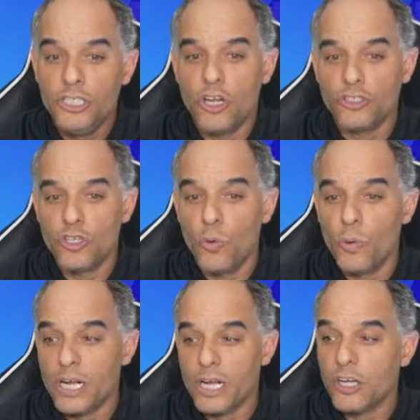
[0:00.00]
So we're
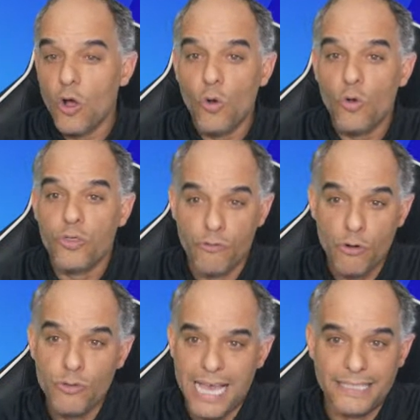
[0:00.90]
going to go through
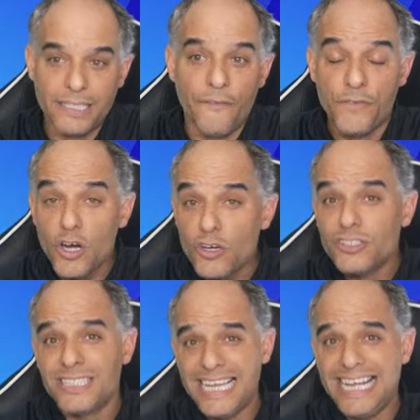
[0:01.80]
that. The first
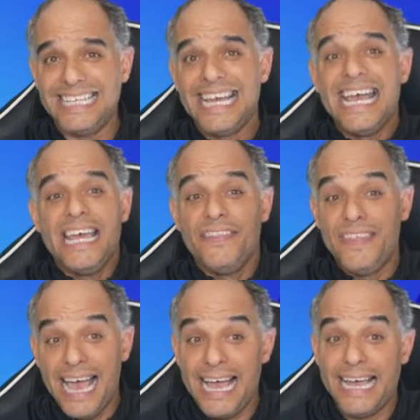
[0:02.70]
thing
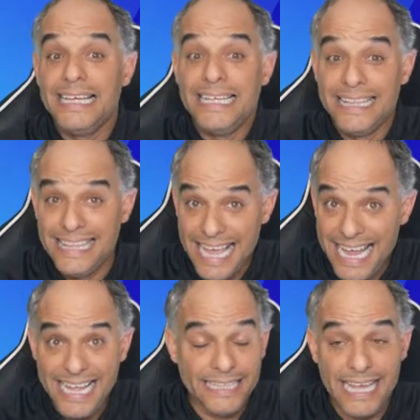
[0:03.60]
that
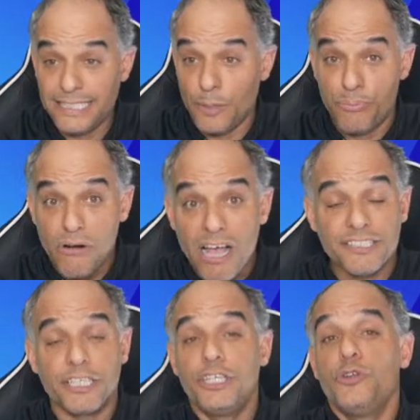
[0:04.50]
the
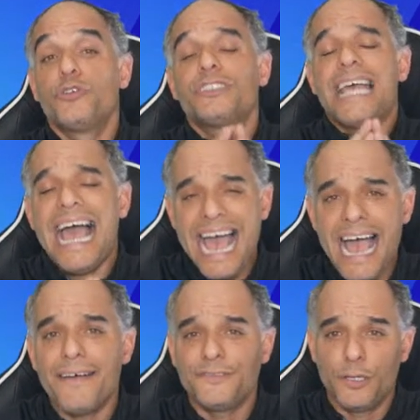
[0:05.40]
prosecutors
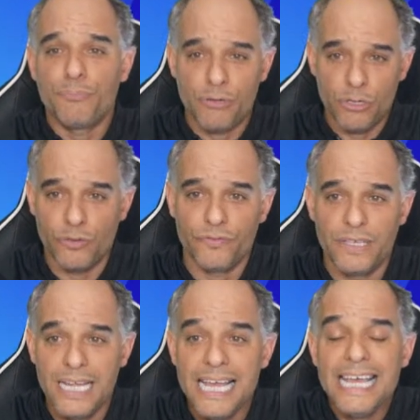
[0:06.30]
have to prove,
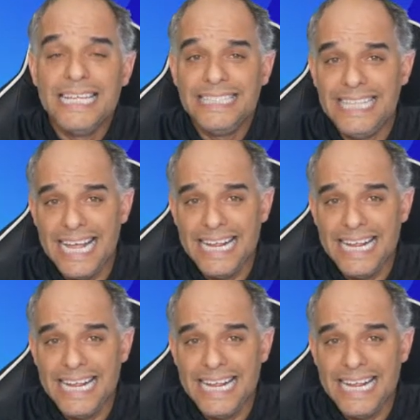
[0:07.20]
they